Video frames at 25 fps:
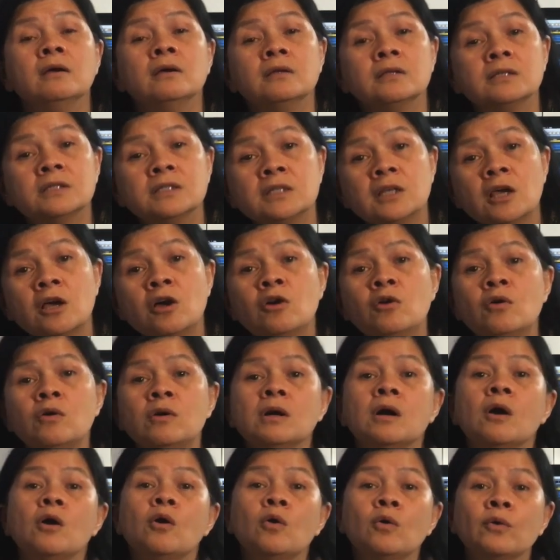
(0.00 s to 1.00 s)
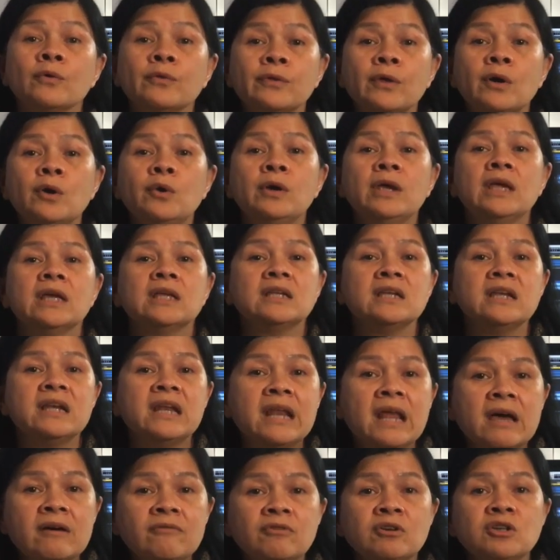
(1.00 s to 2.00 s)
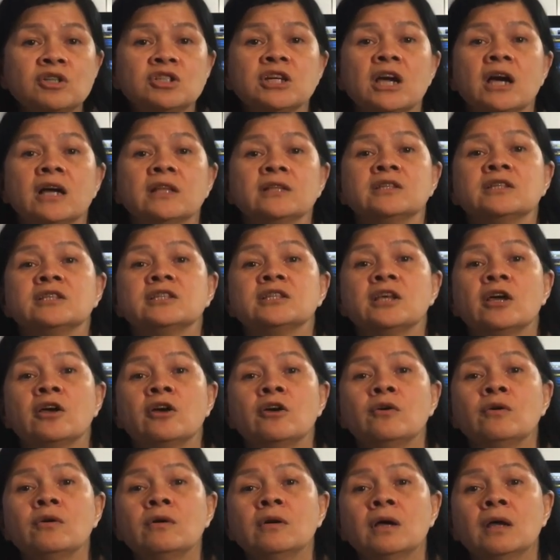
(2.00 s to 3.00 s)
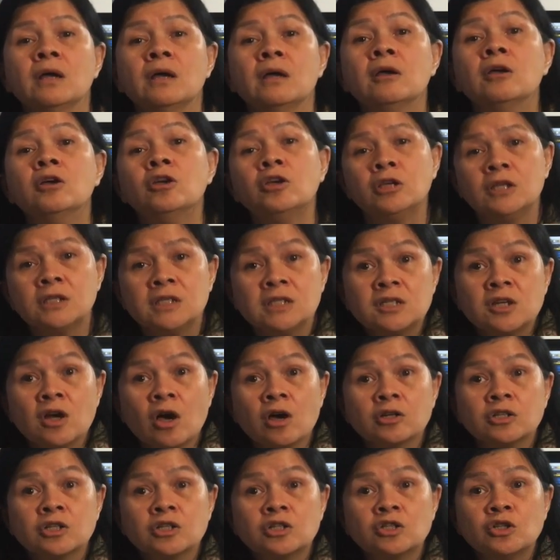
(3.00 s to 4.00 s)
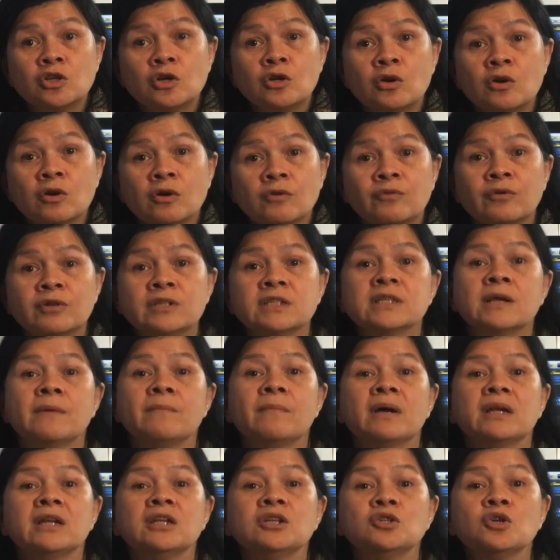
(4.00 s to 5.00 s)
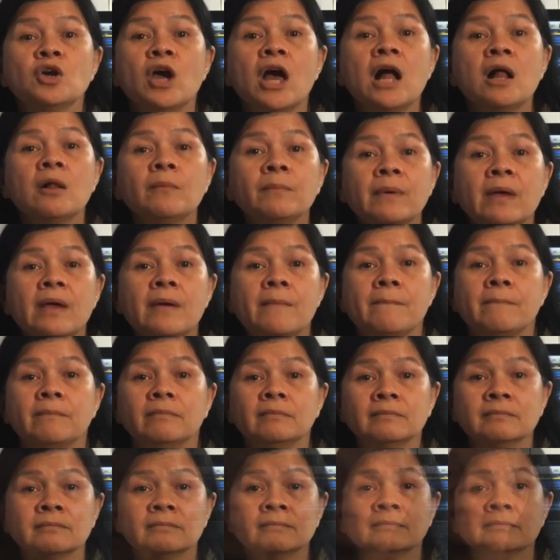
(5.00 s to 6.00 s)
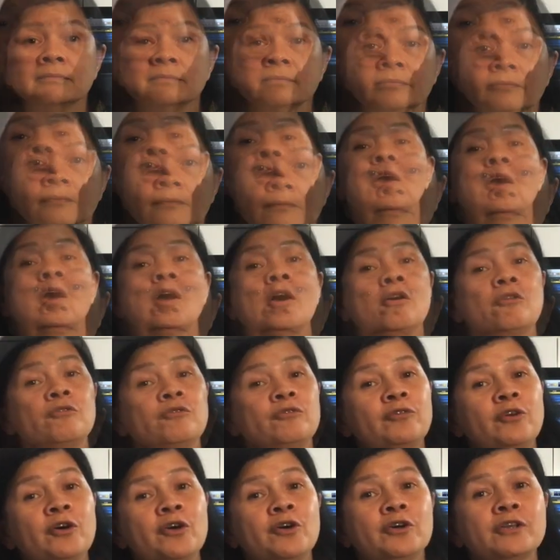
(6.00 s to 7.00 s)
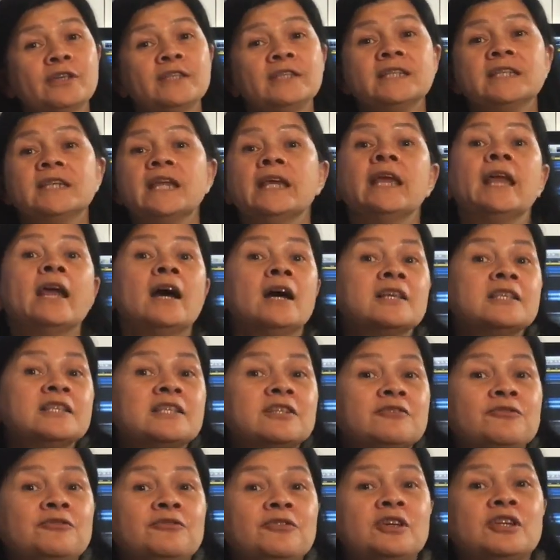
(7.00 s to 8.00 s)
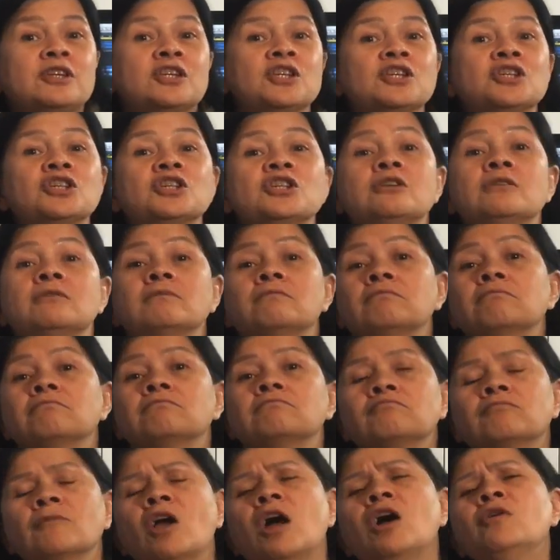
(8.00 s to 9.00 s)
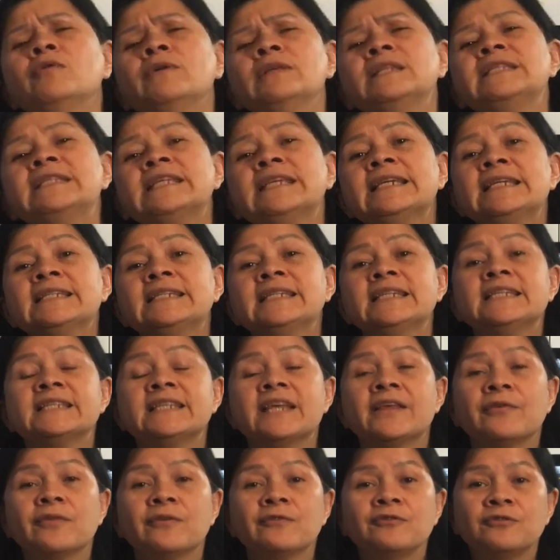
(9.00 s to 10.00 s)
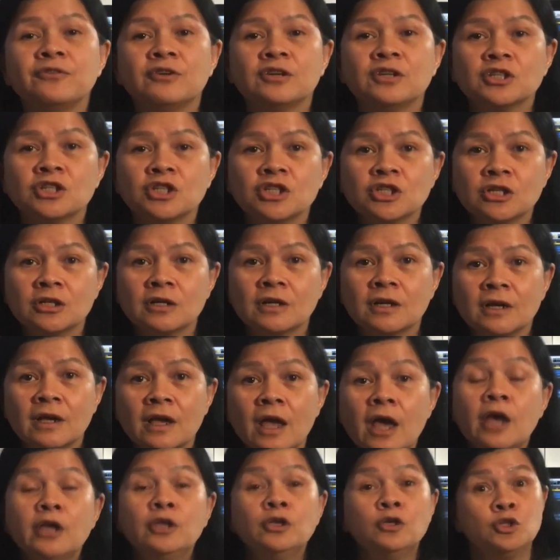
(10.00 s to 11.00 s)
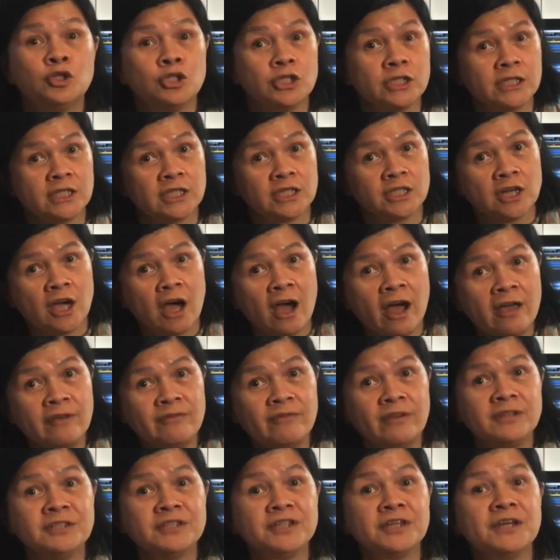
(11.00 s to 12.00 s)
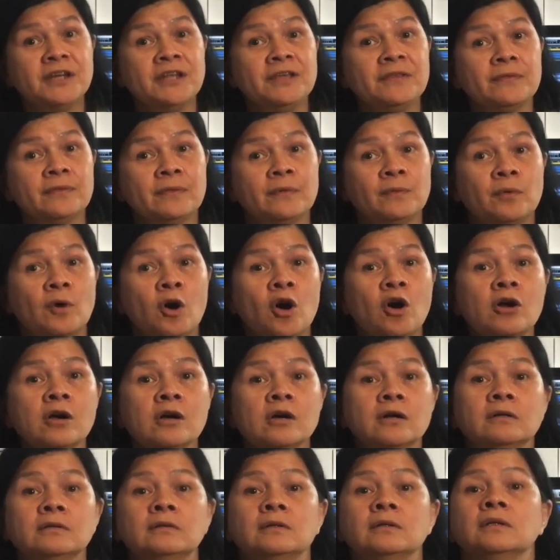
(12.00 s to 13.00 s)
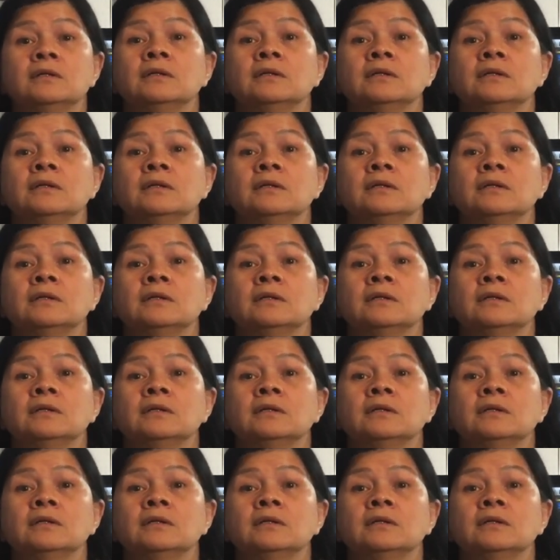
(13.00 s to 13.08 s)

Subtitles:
So, although he had never done so, he started to look for somebody to help him. First, he asked a fish. "Oh, it's easy," said the fish. "You just dive underneath the rock."